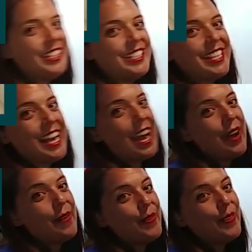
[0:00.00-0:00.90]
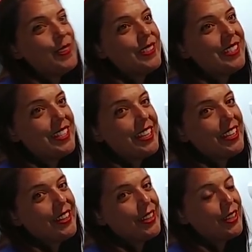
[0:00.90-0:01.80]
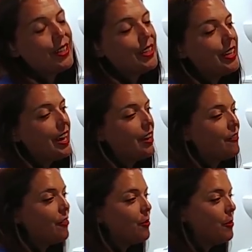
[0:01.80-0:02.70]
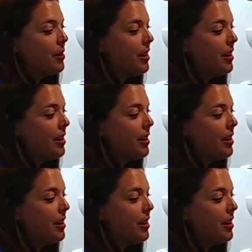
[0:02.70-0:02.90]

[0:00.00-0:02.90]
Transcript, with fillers: I was so excited about these Norwex towels.